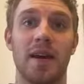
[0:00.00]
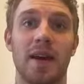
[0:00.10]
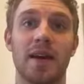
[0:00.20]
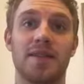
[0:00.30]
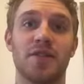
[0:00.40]

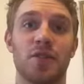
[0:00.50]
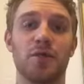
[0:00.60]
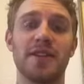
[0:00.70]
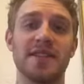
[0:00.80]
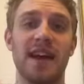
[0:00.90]
And so the
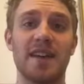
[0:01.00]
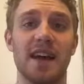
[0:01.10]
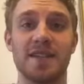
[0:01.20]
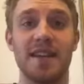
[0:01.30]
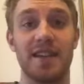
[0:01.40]
reason
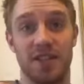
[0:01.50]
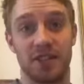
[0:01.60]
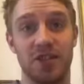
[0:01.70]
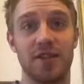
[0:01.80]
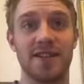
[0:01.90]
I say they
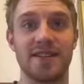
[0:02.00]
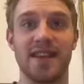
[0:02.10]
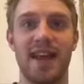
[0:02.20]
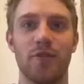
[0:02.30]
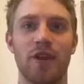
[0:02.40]
should do this is
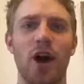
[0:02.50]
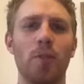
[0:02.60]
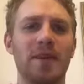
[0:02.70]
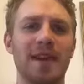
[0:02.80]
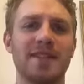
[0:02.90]
that it would
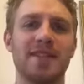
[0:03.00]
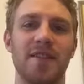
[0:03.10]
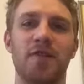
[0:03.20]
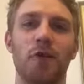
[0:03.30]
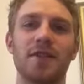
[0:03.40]
help against the
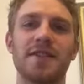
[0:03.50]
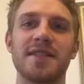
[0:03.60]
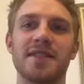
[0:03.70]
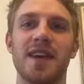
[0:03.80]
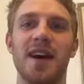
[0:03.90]

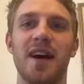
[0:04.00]
forces